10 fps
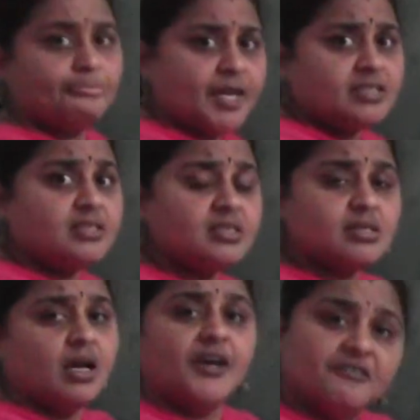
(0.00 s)
This is
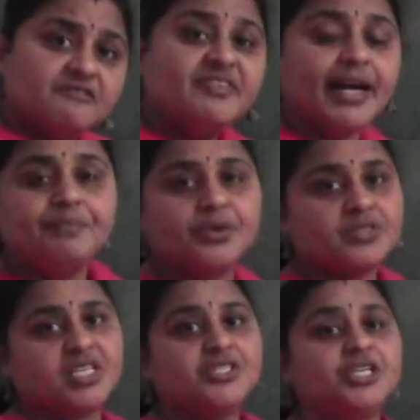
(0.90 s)
one
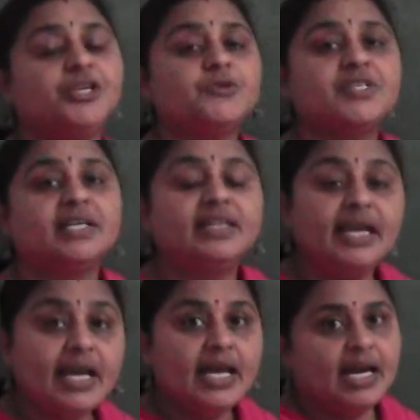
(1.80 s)
procedure using
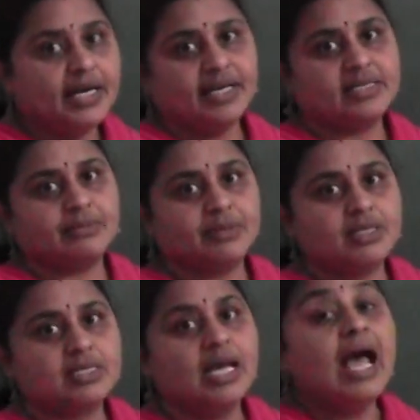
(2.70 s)
the
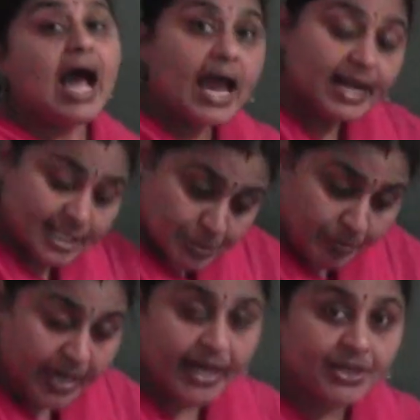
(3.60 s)
decimals. I will
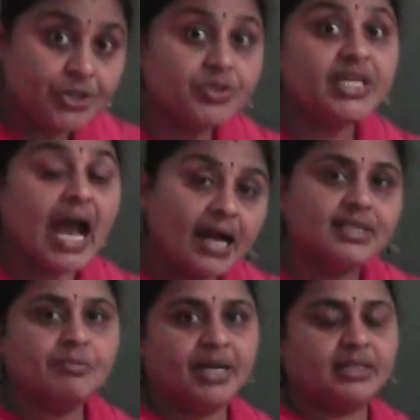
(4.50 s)
explain you the
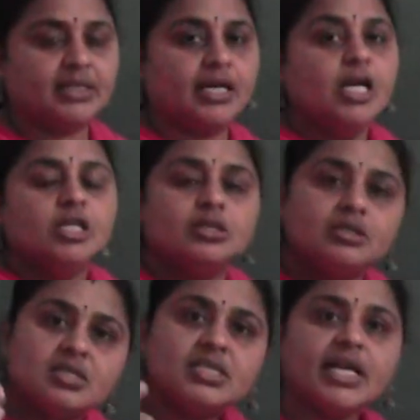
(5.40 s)
other method.
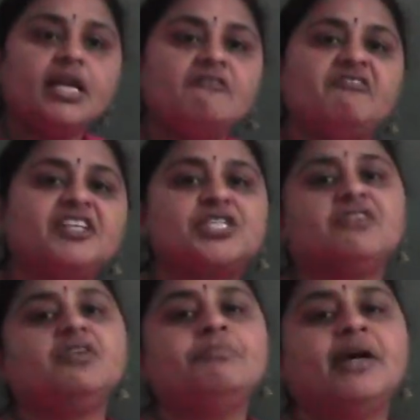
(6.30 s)
See
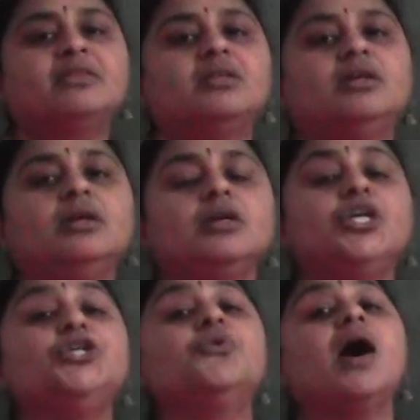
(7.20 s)
whichever
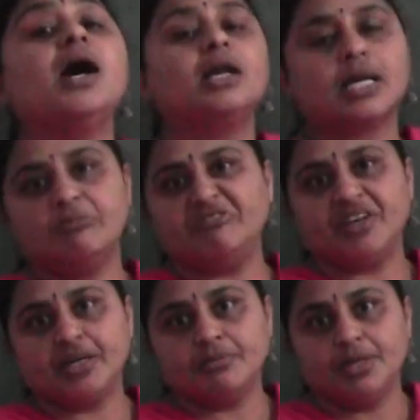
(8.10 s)
method you are
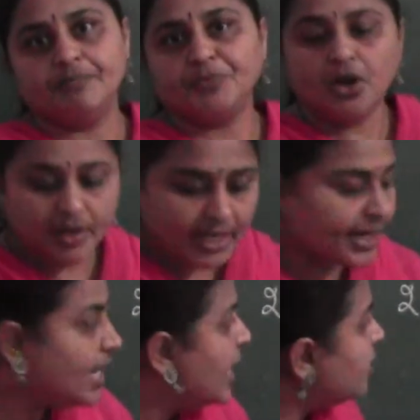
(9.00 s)
comfortable.
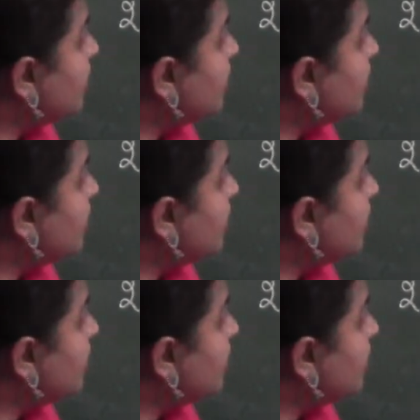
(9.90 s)
Alright, now